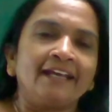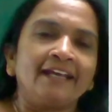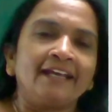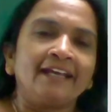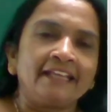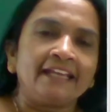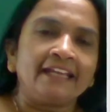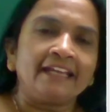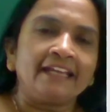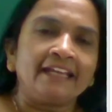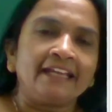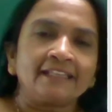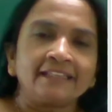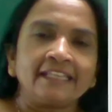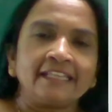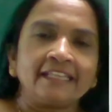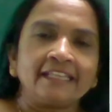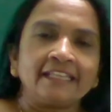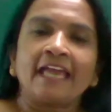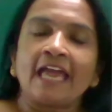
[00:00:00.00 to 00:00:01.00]
Then
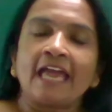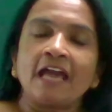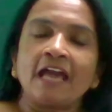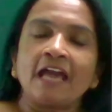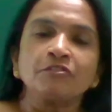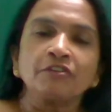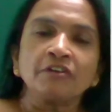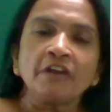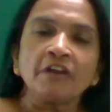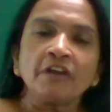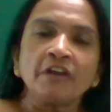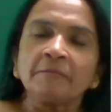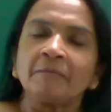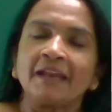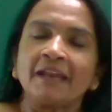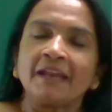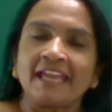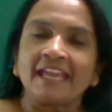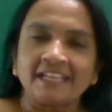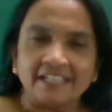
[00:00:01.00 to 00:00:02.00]
they have not
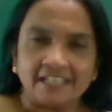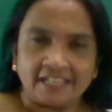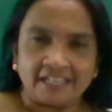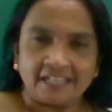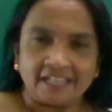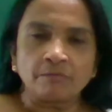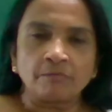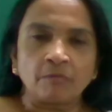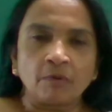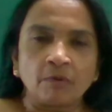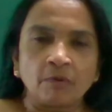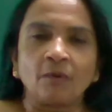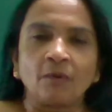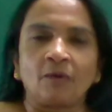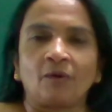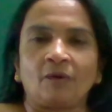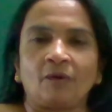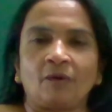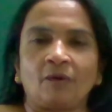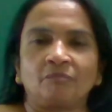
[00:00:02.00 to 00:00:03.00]
played
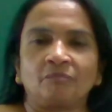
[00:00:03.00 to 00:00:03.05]
netball.